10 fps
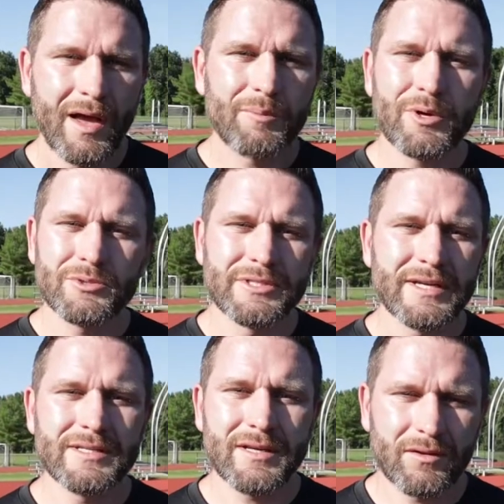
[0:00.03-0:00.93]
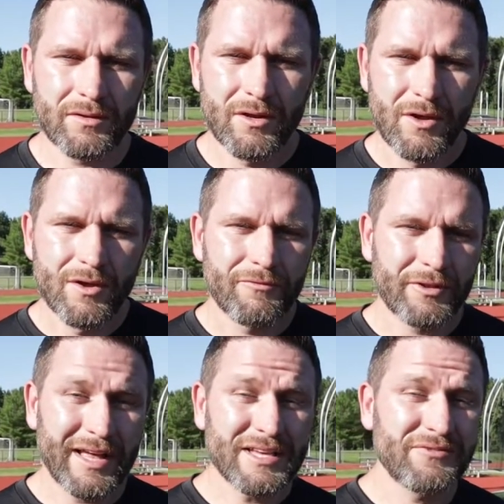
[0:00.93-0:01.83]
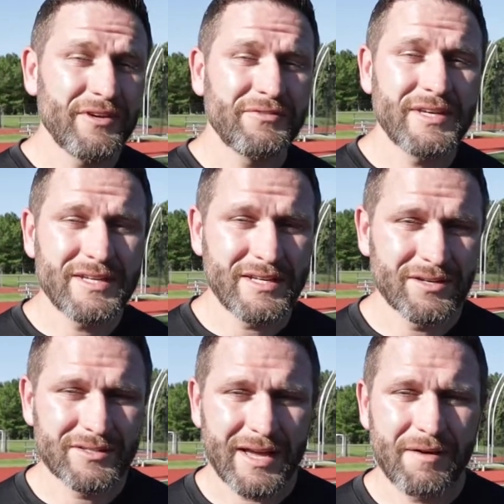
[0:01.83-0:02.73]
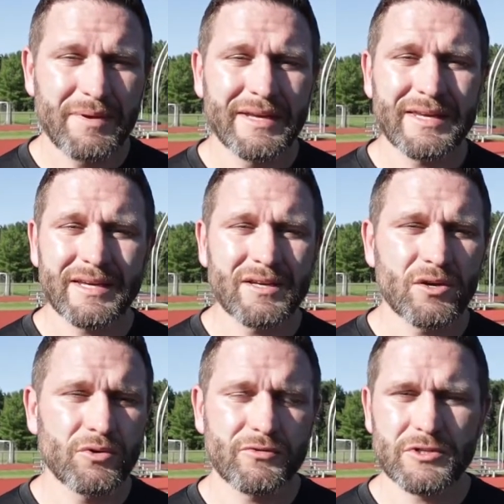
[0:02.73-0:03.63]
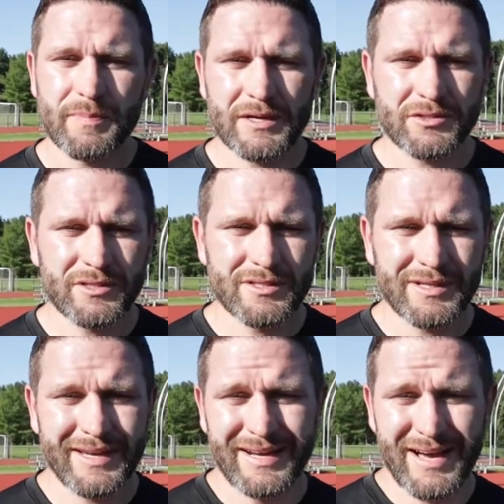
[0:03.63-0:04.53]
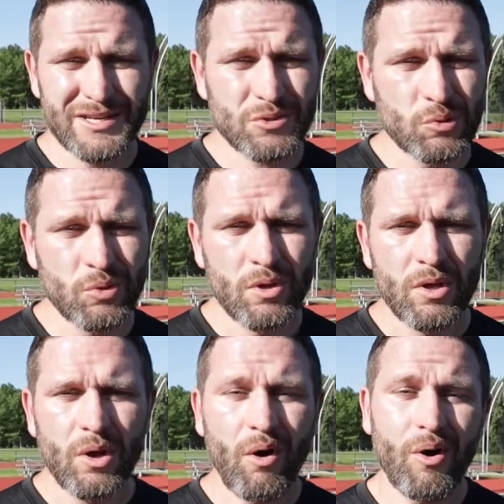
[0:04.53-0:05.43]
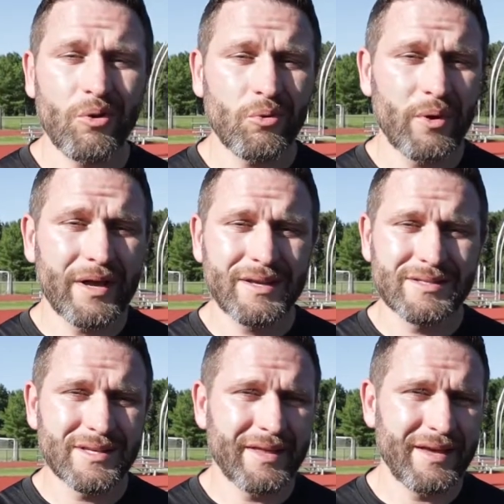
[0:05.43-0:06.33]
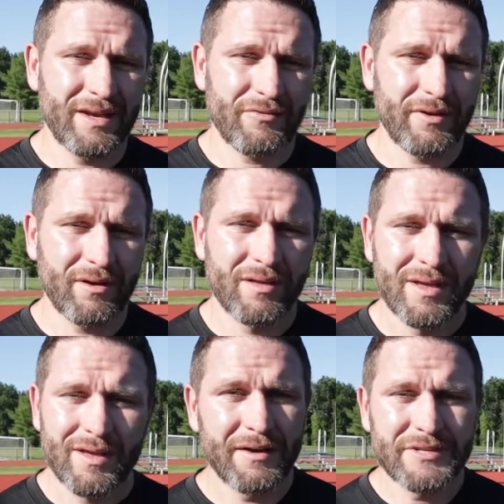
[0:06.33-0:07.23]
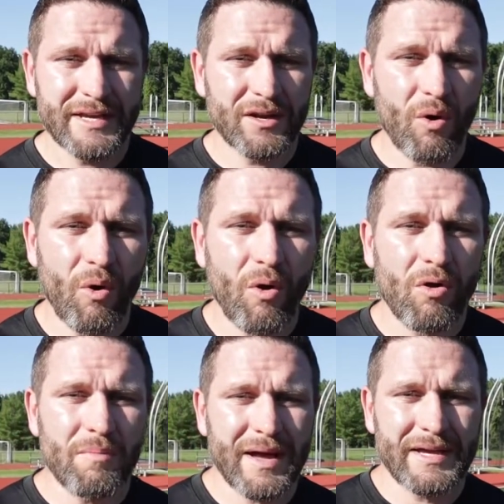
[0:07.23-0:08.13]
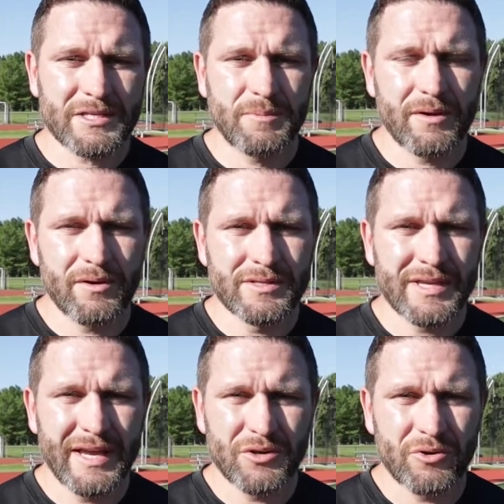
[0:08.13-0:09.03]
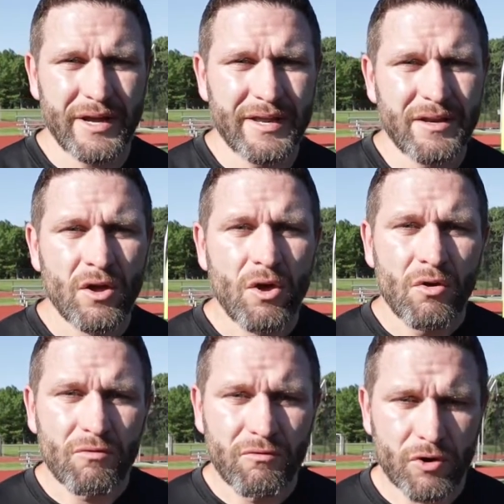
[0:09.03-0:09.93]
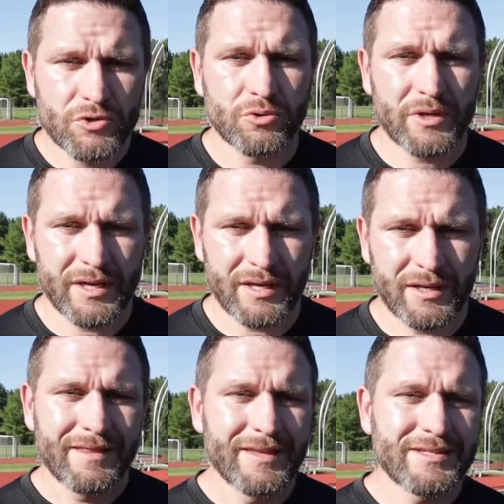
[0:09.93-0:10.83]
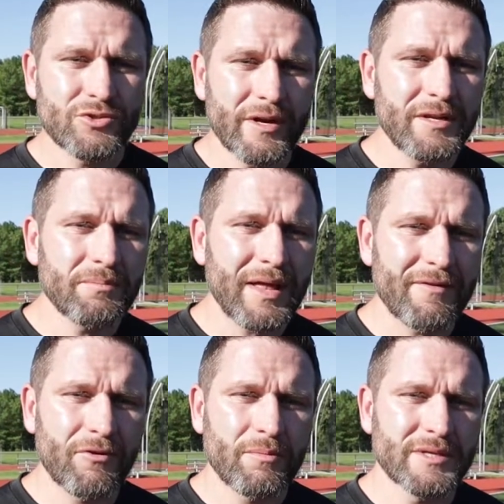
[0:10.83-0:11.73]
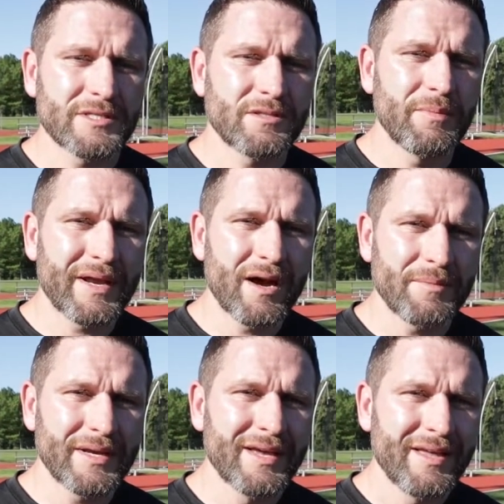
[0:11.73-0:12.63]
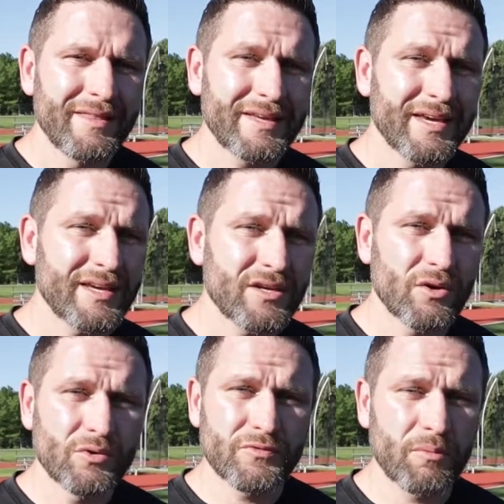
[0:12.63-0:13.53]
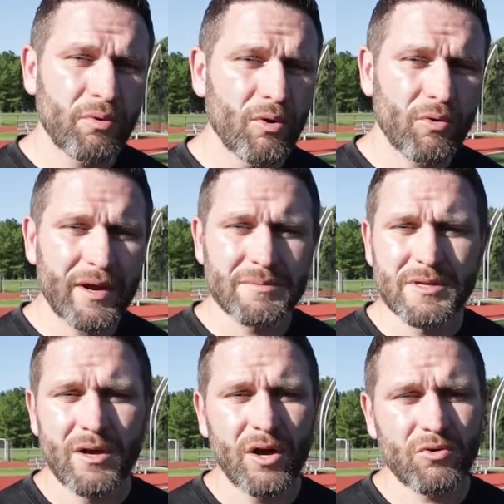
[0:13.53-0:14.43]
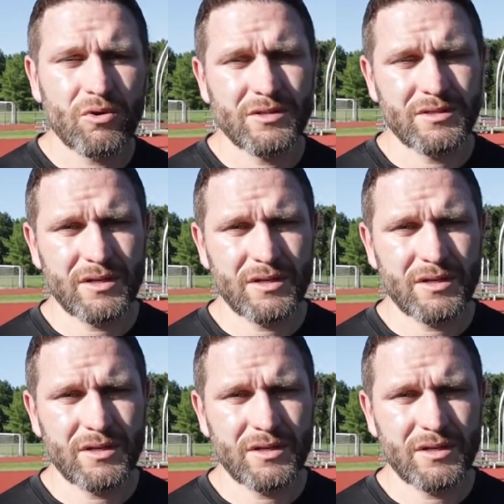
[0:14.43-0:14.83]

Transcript: I'm Coach Desi Cullen. For the last 15 years, I've been a kicking coach for specialists in high school all the way to the NFL. I've taken all my experience and created virtual kicking. This training platform is becoming the kicking coach for programs across the